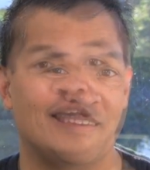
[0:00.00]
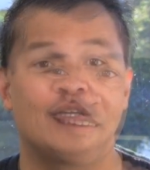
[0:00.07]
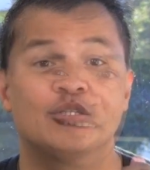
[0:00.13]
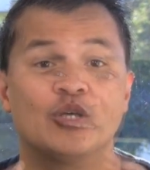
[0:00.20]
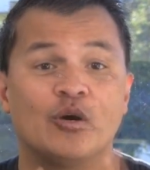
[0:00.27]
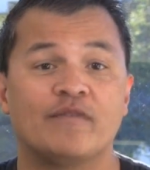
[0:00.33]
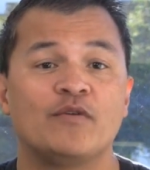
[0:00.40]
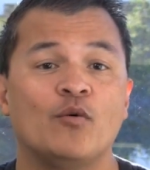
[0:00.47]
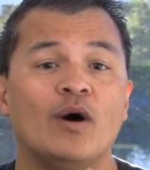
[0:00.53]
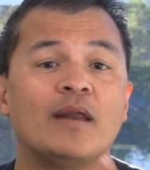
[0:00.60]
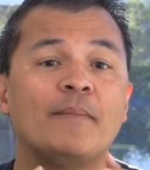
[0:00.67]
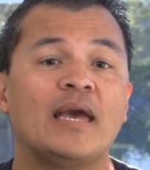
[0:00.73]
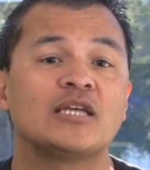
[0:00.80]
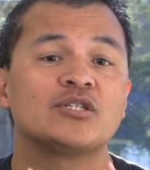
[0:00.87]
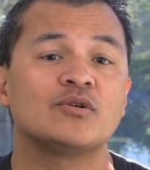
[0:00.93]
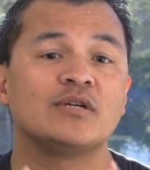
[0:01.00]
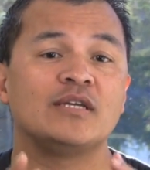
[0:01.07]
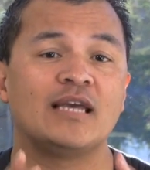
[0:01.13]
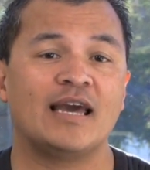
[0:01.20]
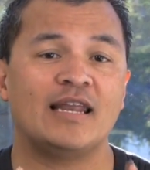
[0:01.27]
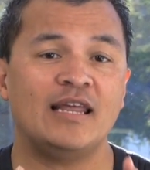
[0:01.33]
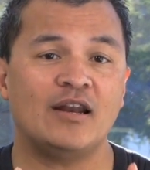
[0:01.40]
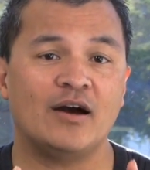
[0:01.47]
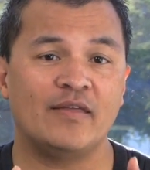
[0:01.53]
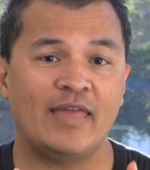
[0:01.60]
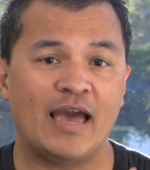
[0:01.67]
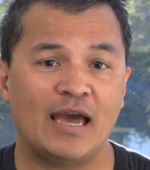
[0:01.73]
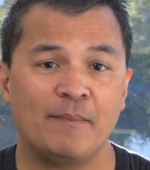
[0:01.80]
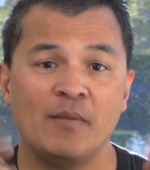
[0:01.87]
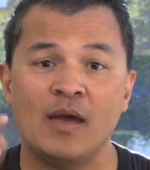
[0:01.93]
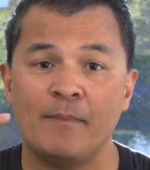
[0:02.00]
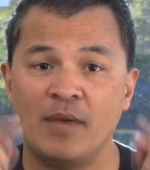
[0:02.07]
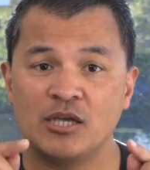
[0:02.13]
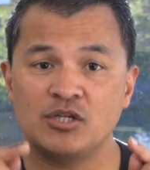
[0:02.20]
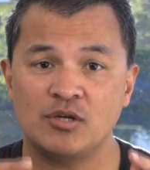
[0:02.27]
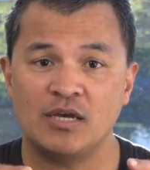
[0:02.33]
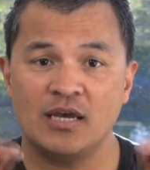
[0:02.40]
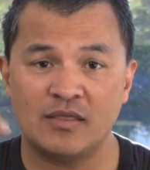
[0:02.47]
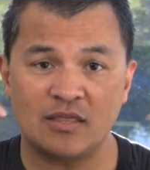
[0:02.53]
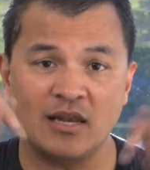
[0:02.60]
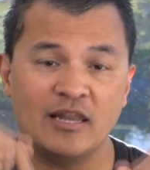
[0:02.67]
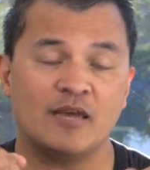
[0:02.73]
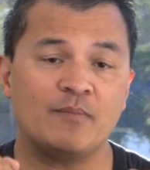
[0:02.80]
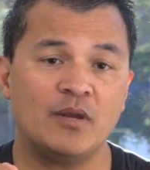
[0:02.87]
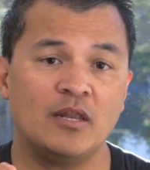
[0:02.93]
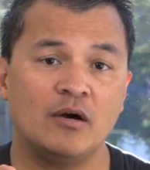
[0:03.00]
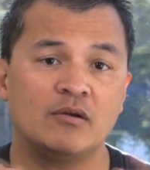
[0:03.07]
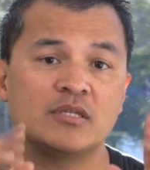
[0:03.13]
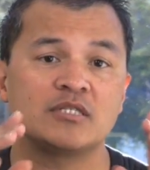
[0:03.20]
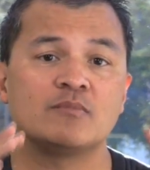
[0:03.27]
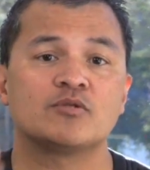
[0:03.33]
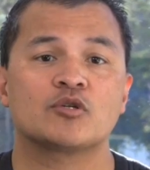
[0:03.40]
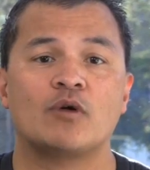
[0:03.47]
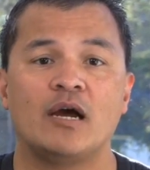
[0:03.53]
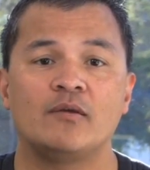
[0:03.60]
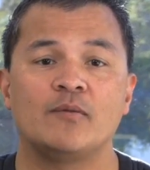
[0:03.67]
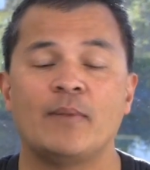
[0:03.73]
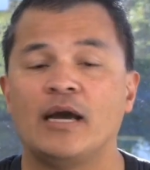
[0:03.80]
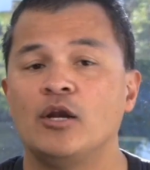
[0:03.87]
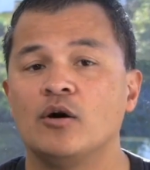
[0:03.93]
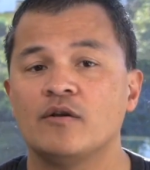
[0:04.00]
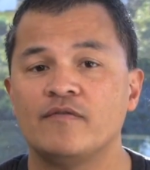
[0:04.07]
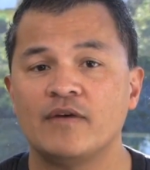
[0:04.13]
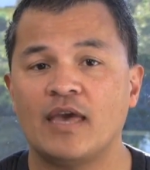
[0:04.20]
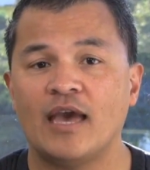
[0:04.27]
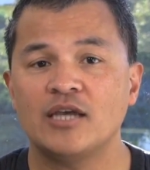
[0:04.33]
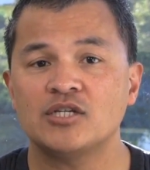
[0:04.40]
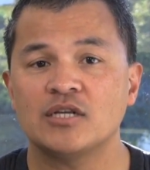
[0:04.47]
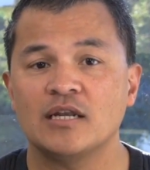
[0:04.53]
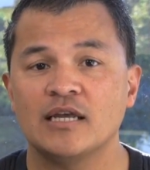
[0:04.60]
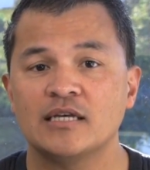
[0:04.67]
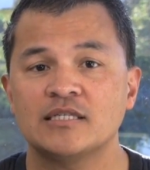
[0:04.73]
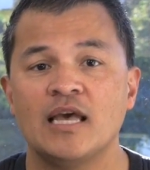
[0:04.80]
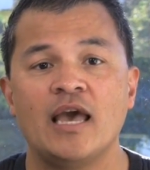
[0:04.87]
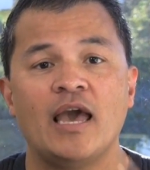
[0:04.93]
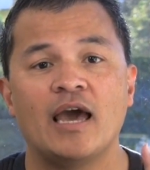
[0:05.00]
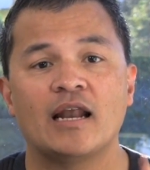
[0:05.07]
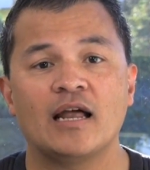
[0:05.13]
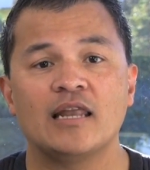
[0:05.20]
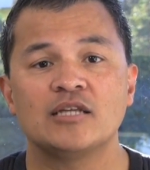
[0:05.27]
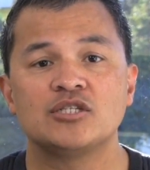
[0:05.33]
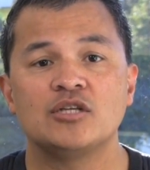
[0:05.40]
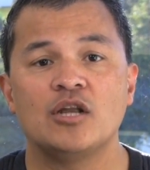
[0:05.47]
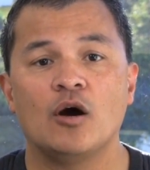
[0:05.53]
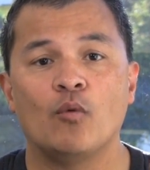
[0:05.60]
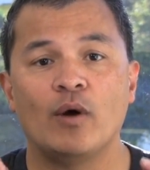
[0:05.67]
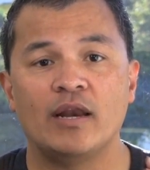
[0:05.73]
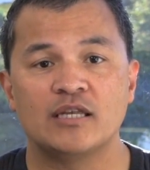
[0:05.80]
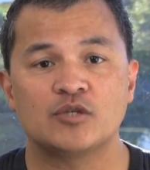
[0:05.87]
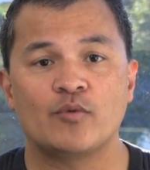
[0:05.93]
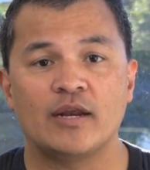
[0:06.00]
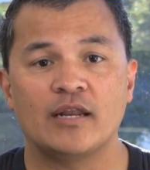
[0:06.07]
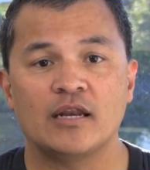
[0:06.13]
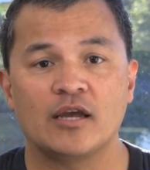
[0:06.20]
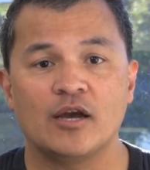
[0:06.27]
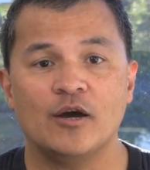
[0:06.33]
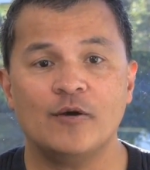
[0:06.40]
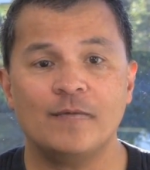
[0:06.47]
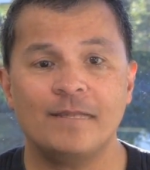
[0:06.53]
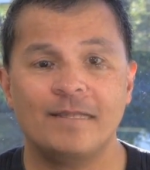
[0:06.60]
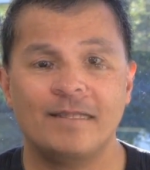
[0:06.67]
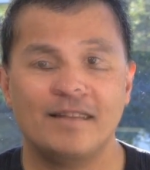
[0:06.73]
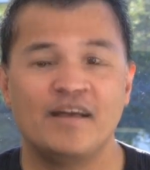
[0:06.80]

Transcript: So if you want to make sure and get in on that, make sure you hit the link below to subscribe to my notification list, and I'll let you know when it's ready to go.